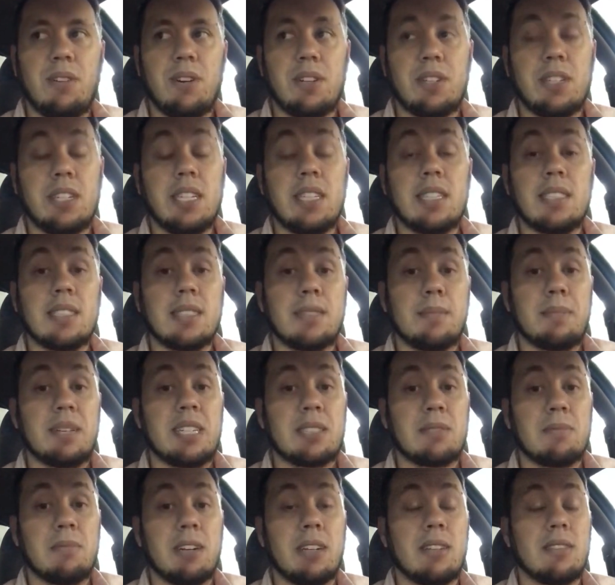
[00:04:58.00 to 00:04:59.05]
he is the
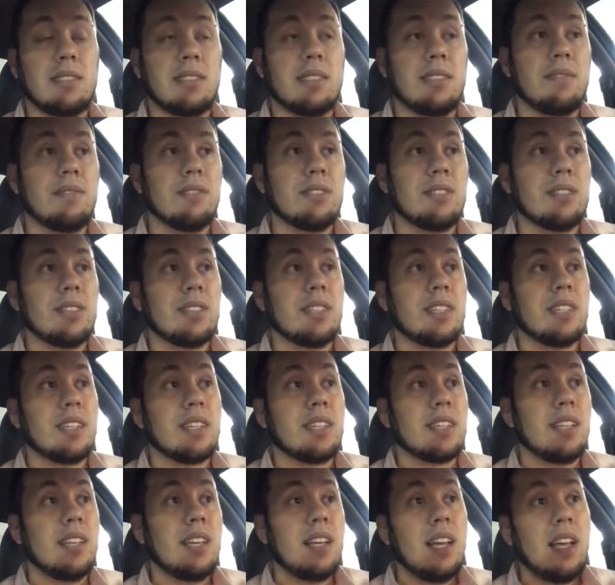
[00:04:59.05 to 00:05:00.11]
best wide receiver in the
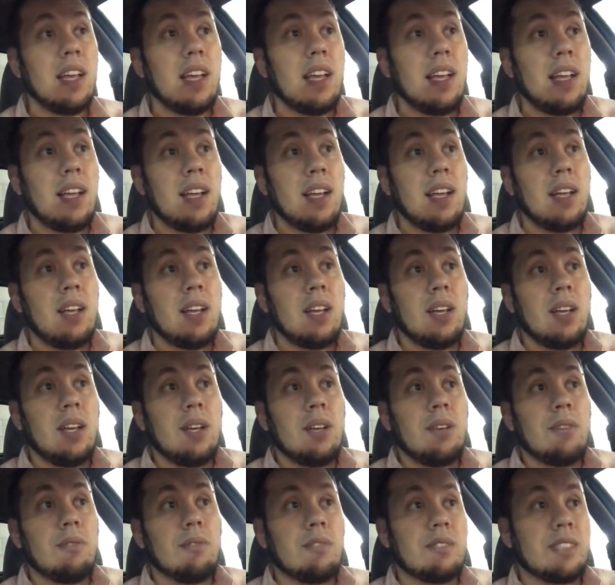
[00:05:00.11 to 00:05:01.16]
league.
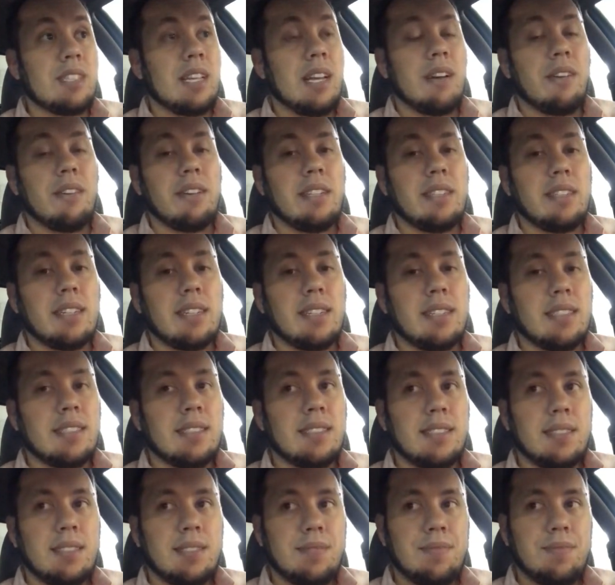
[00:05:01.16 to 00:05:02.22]
we'll see how he
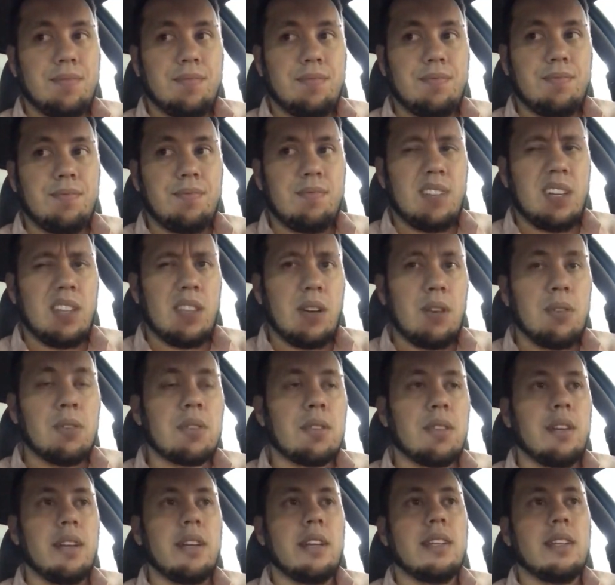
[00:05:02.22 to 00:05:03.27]
does with
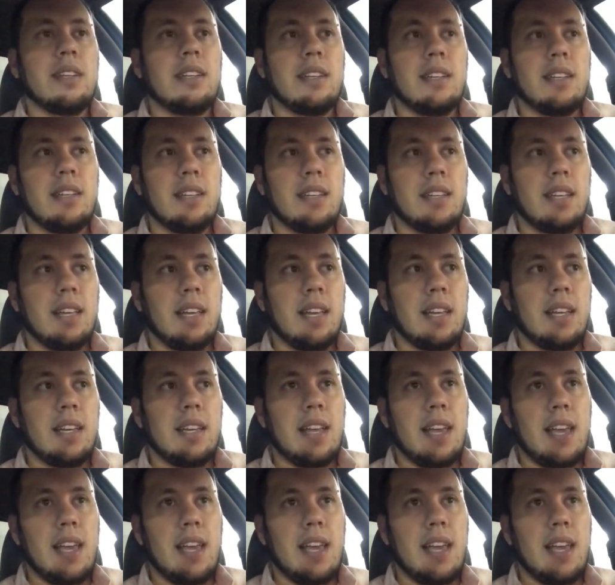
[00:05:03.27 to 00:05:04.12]
Oakland and